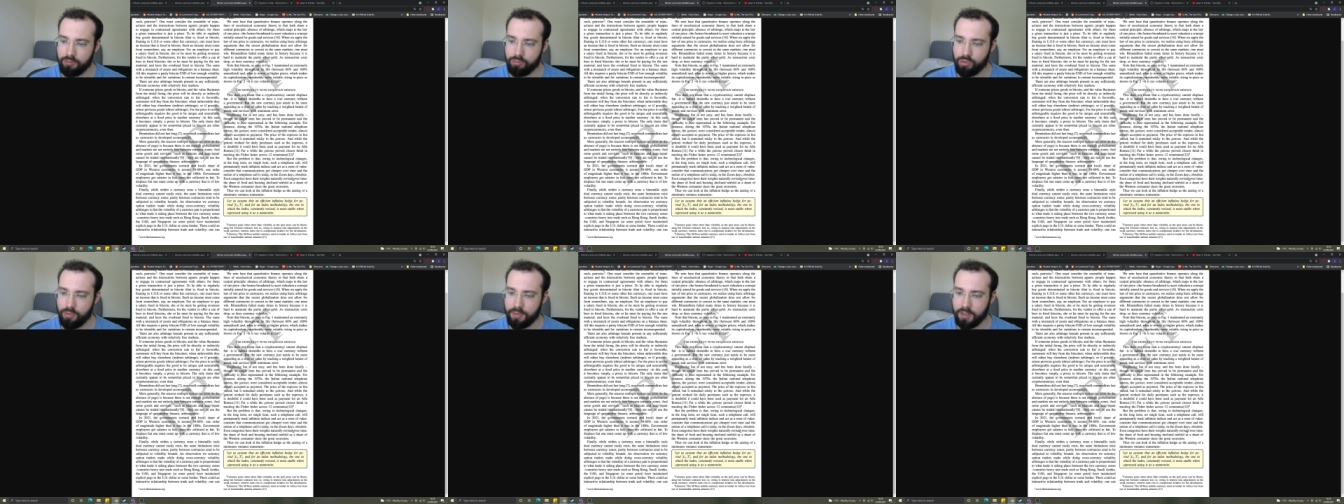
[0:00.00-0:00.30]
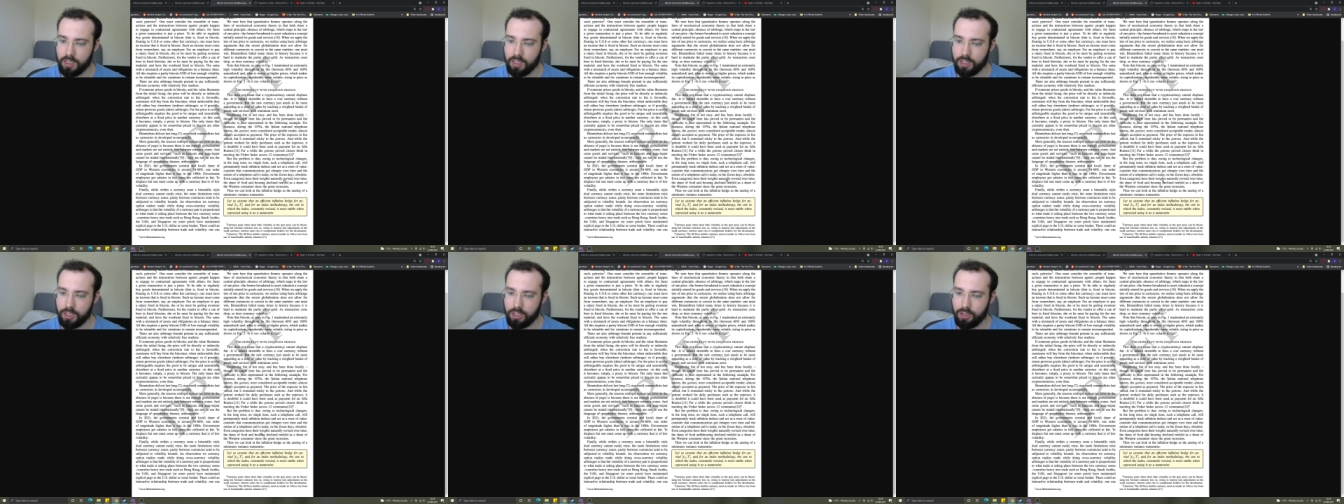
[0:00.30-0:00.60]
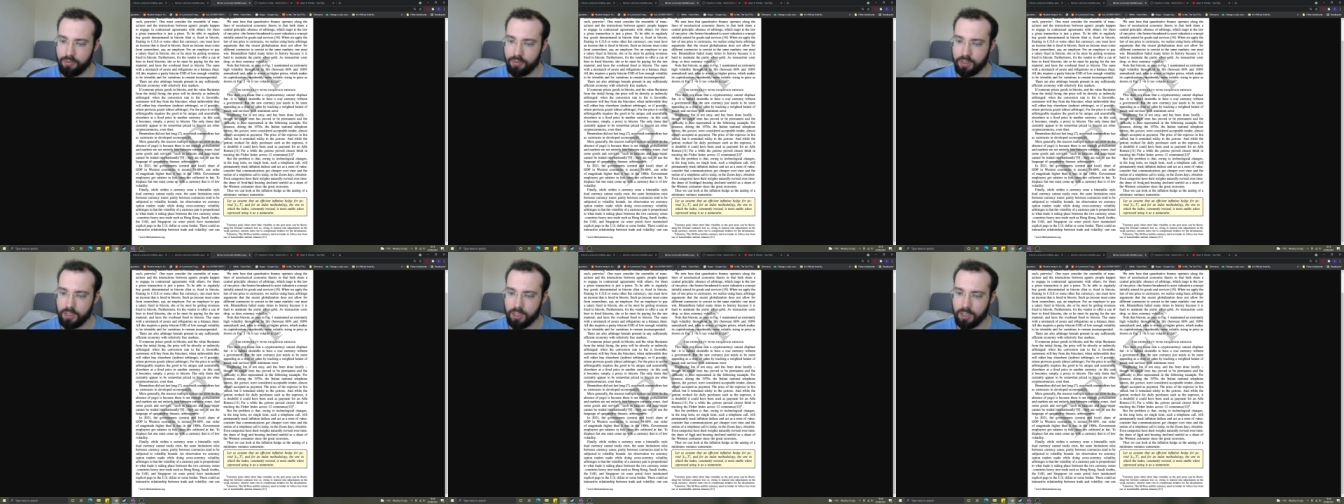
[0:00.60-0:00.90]
revised
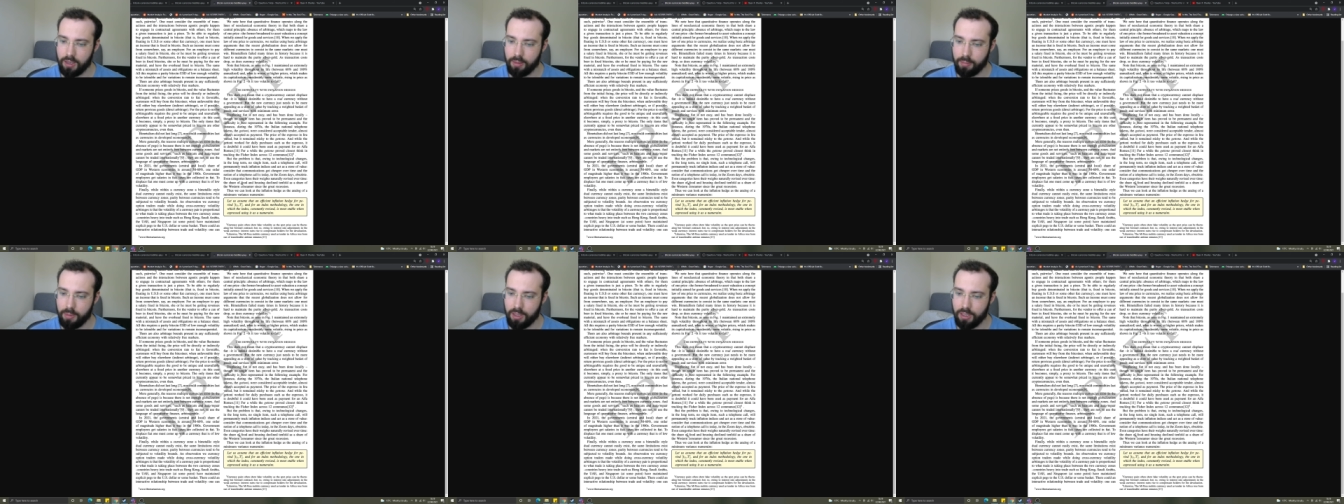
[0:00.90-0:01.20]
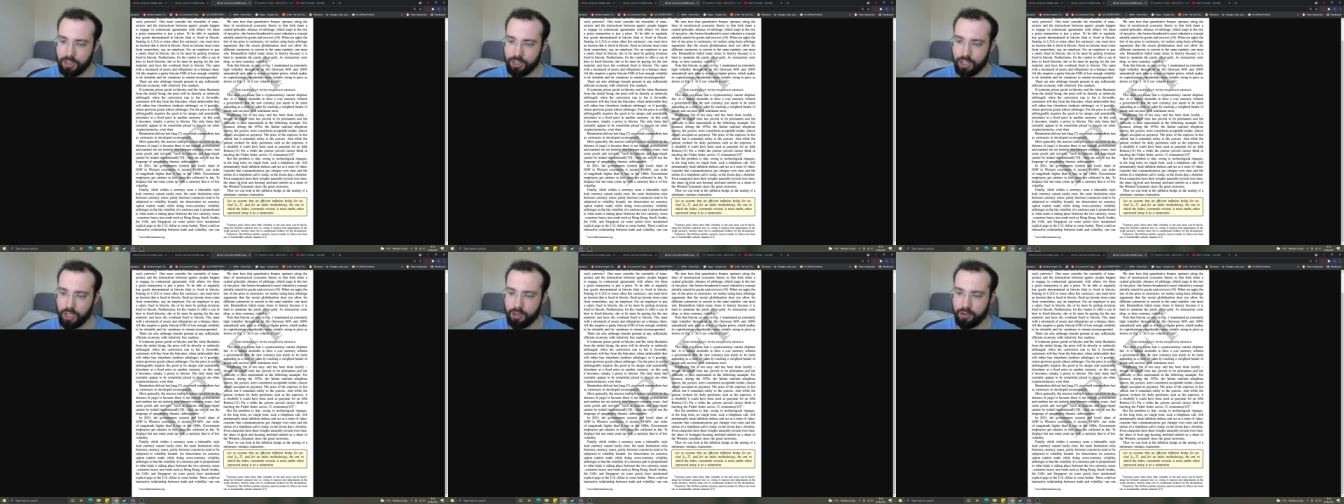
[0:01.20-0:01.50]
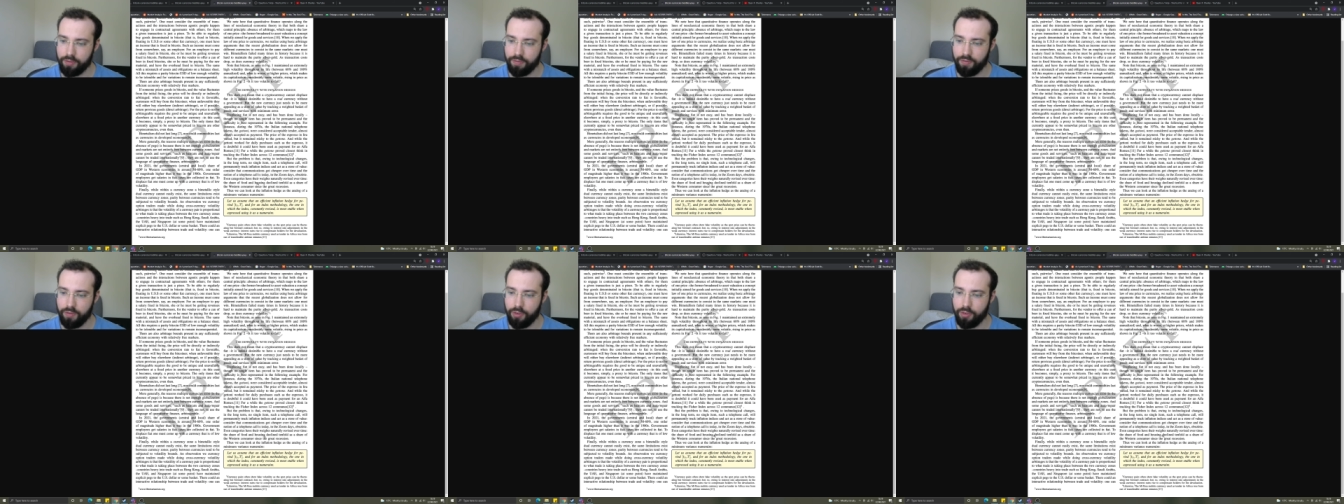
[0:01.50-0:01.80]
over time and the share
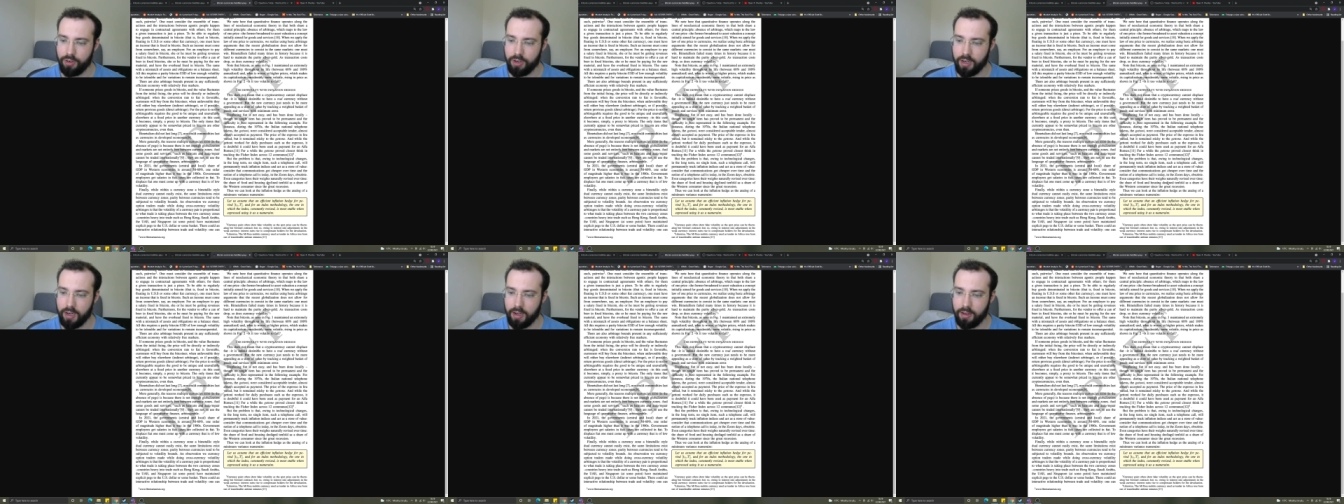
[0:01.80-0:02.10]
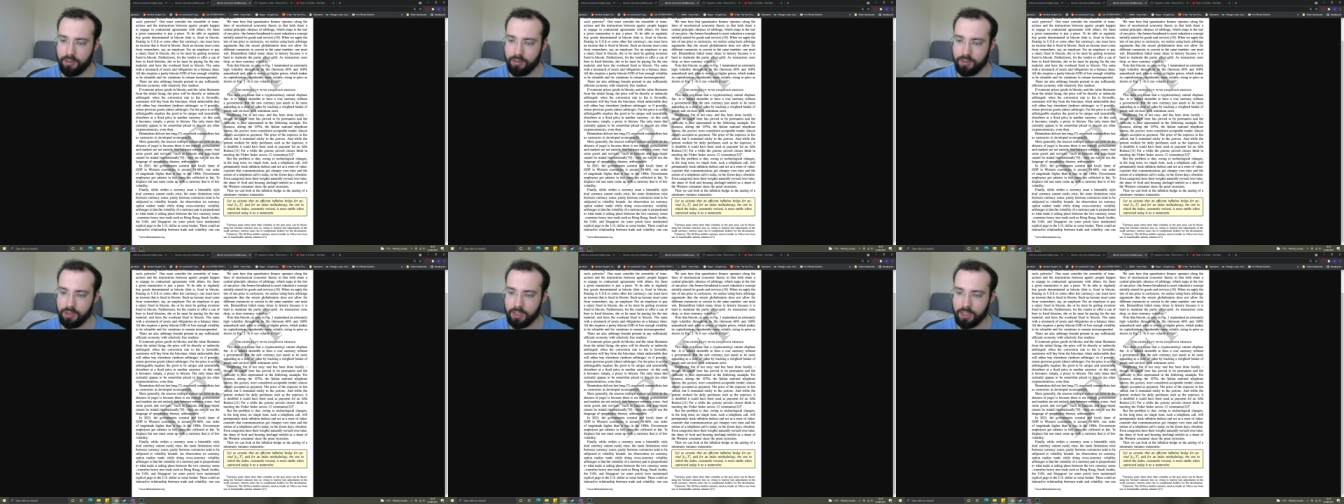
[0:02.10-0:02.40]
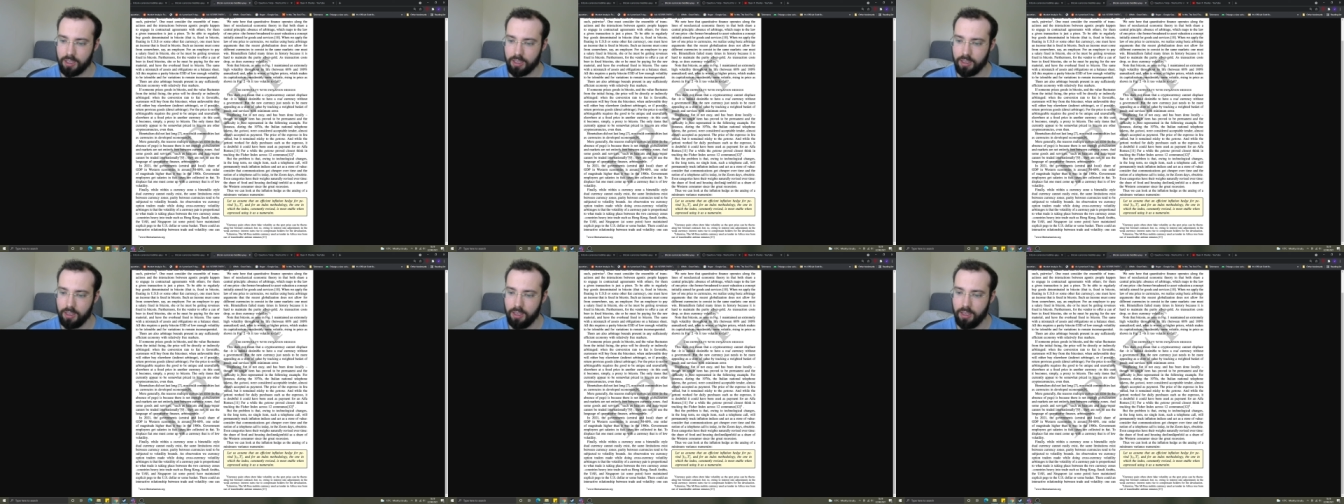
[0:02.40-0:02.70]
of food and housing